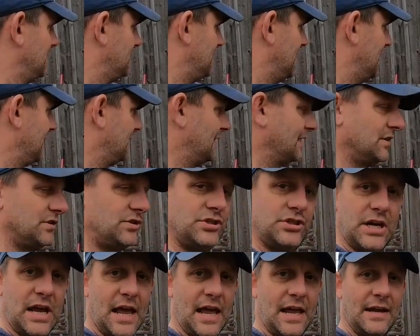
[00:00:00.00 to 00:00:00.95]
take this
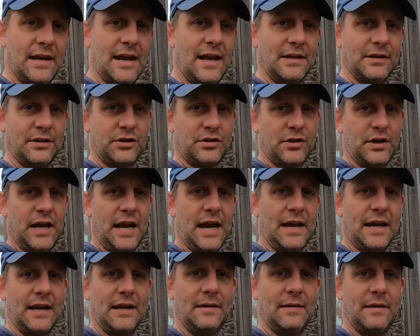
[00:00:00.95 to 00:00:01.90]
shed and
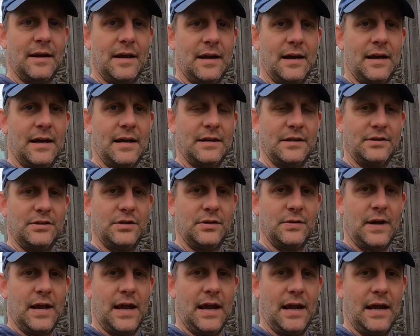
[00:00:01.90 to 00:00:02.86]
create it uh,
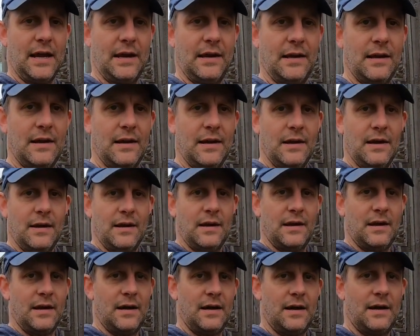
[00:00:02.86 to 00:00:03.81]
into a
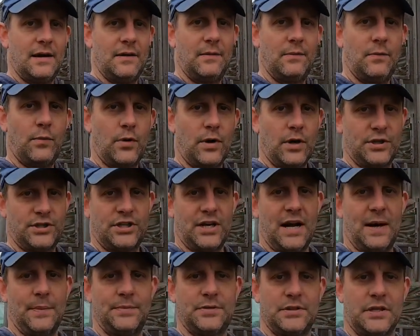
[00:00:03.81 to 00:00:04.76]
uh,
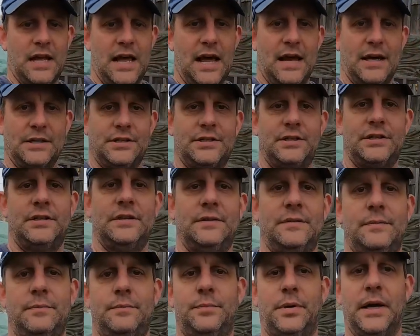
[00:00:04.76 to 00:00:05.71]
workshop slash
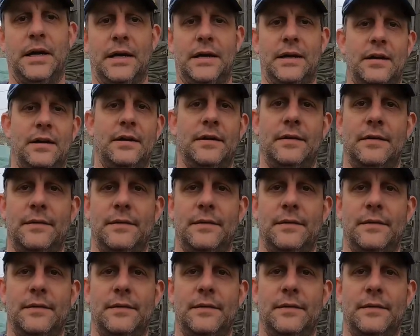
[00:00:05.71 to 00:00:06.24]
bike